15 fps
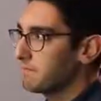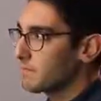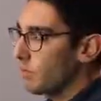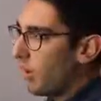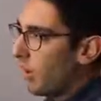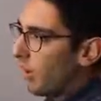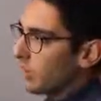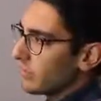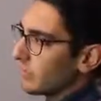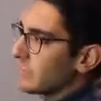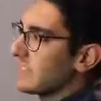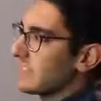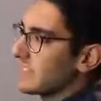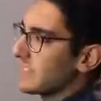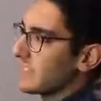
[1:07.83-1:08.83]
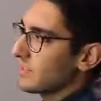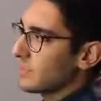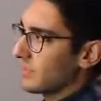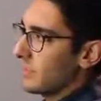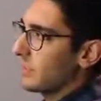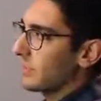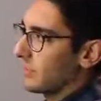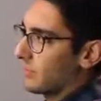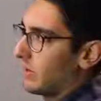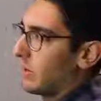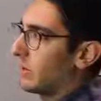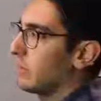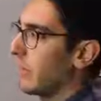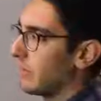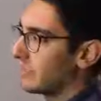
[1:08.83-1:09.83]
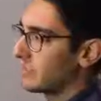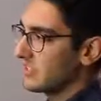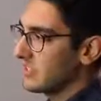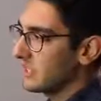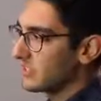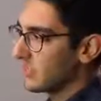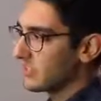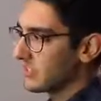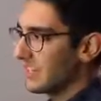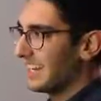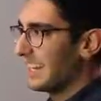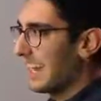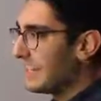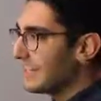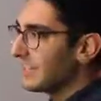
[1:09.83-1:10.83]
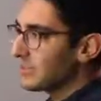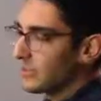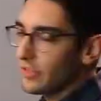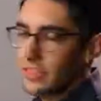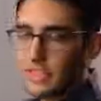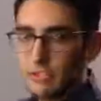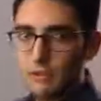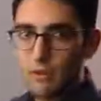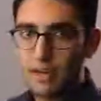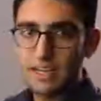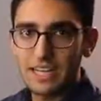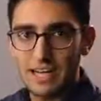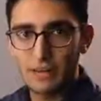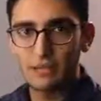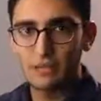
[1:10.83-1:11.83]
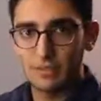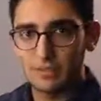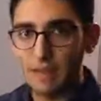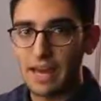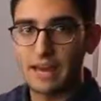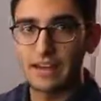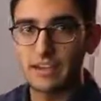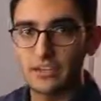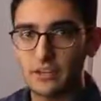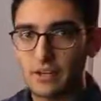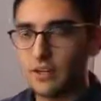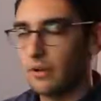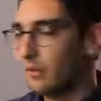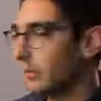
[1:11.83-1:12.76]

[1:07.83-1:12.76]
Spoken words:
So all of these things fall in the realm of secrets, and these are things we want to carefully manage.